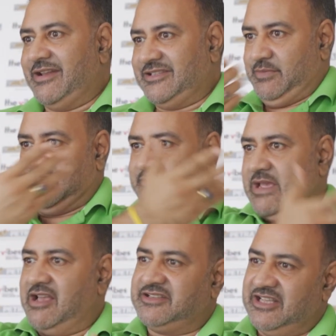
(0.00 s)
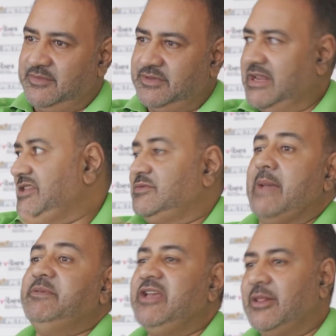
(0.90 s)
as a businessman, asking another businessman, and he's
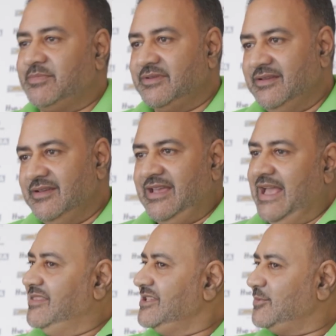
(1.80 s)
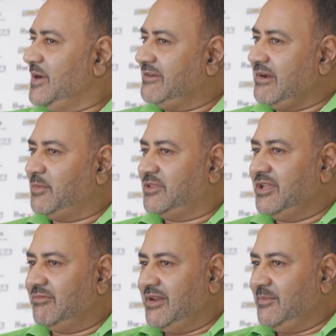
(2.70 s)
happy to help. And this is one incredible
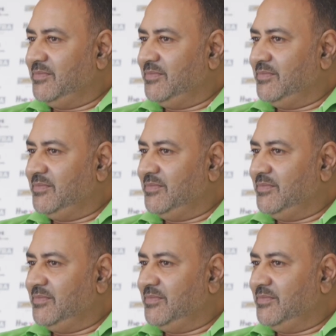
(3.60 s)
thing, right?